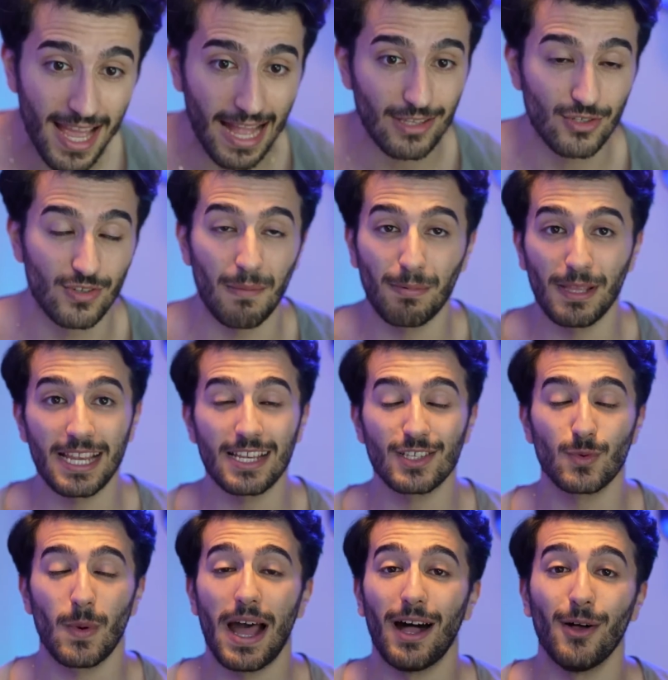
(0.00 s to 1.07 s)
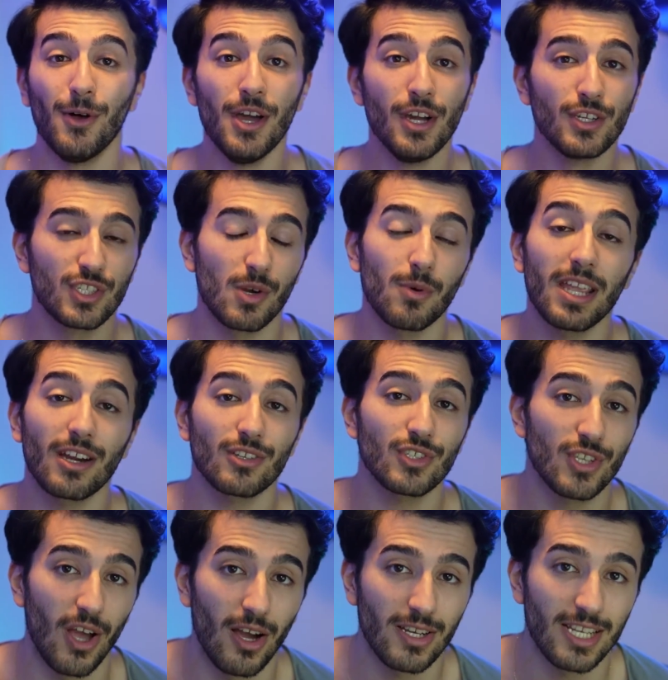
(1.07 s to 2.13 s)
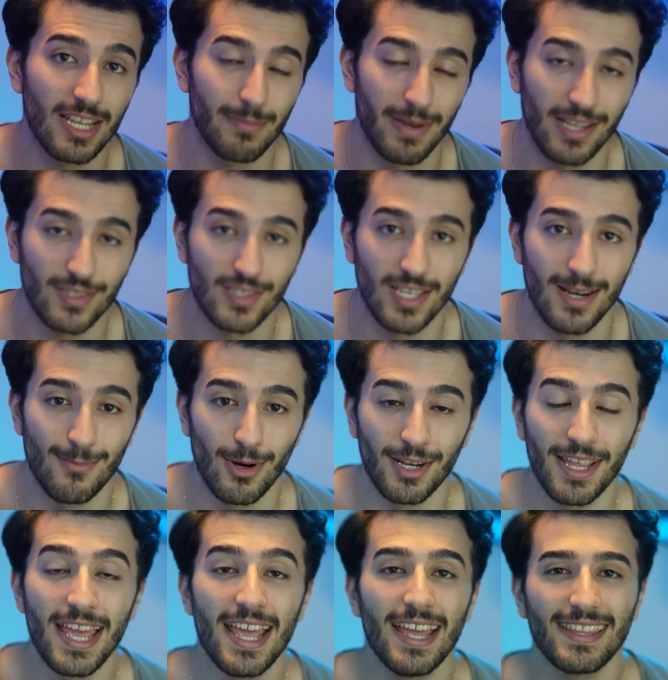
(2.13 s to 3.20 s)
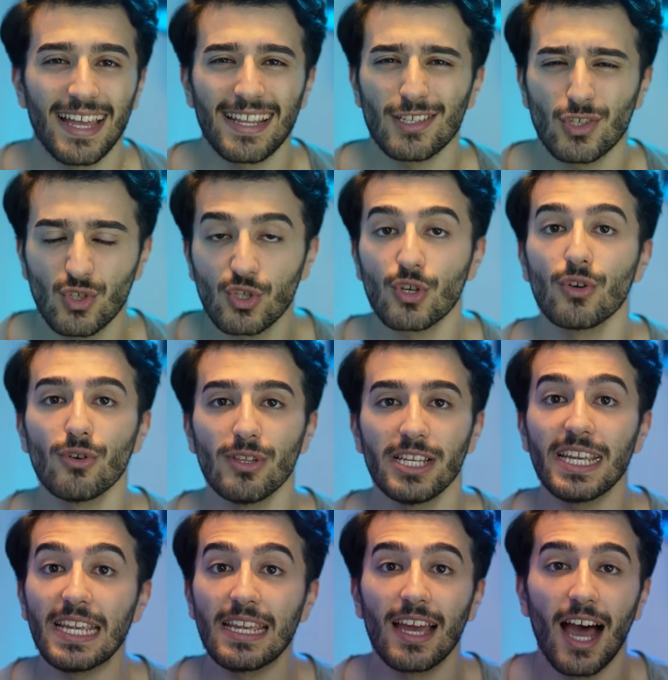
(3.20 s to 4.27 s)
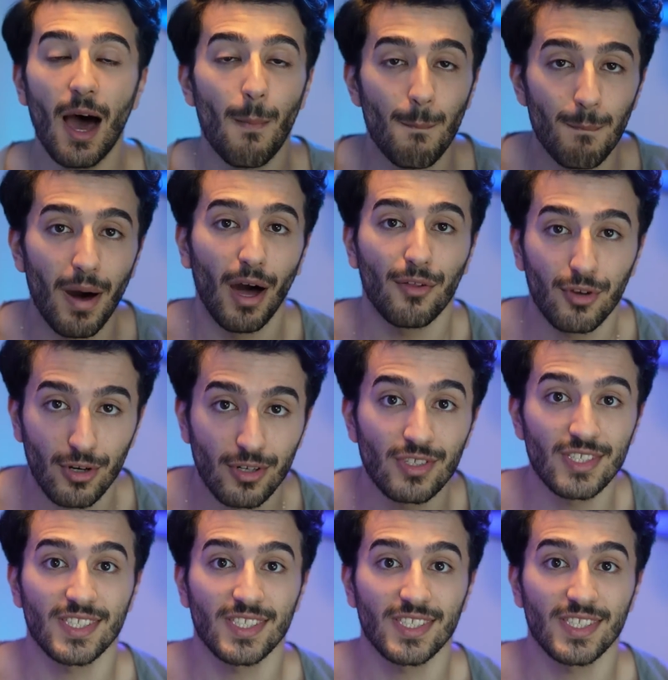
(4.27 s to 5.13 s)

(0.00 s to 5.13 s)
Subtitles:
and dribbling as well. So we are talking about someone that is truly a modern